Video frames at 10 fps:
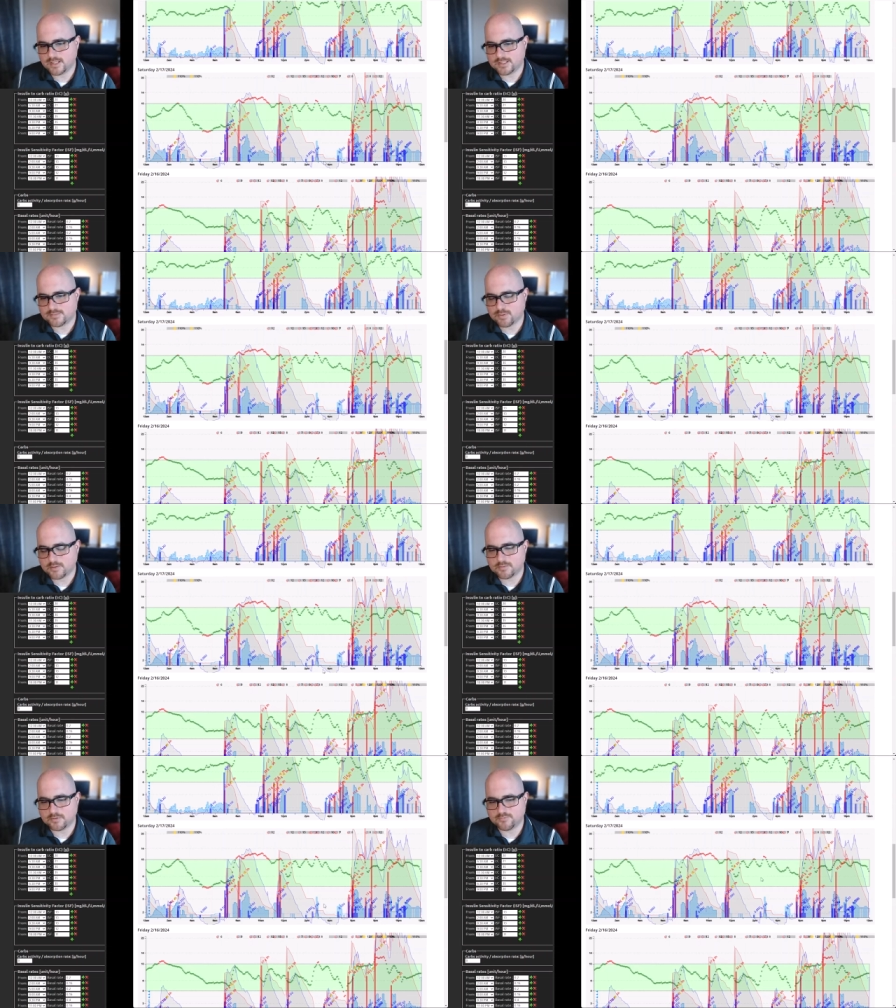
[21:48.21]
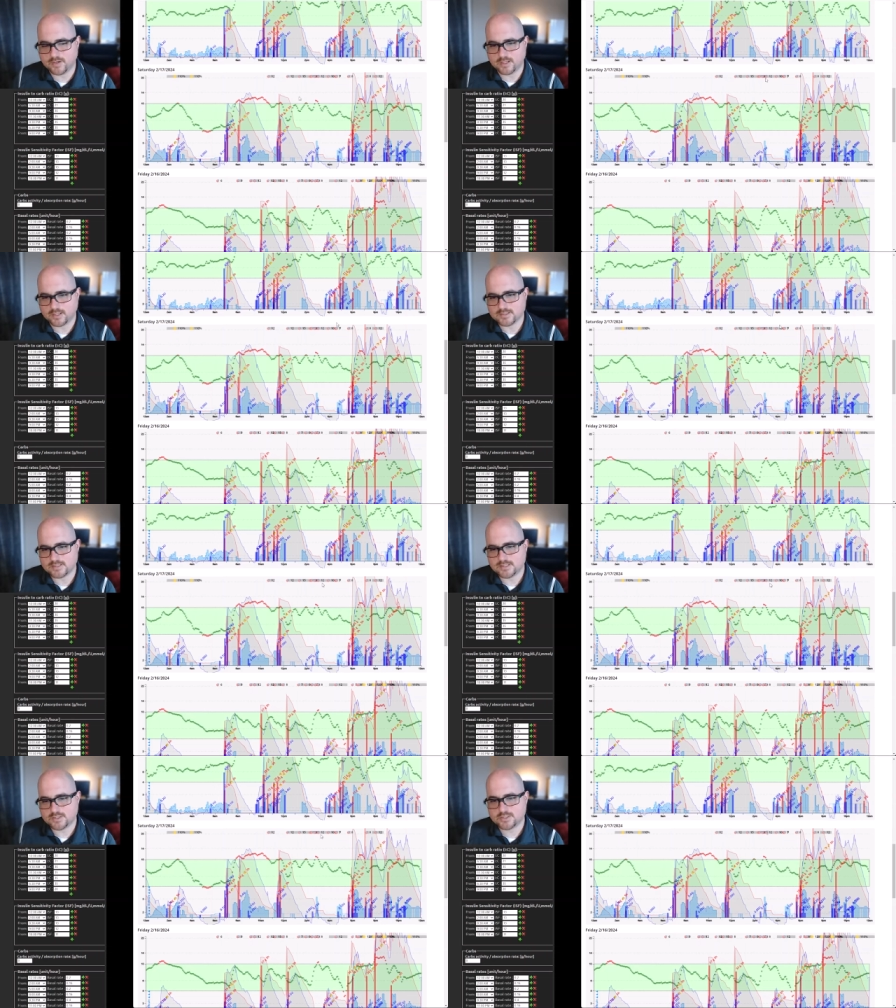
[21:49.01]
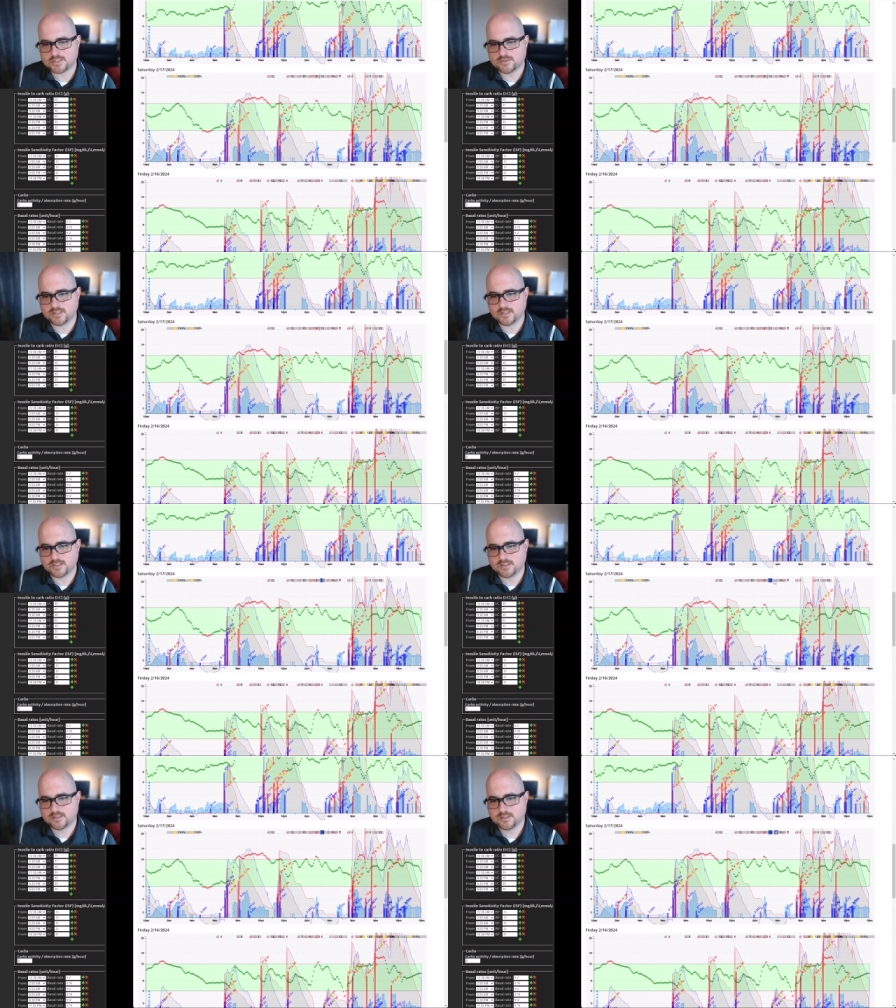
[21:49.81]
it's probably fine because I see you're shooting.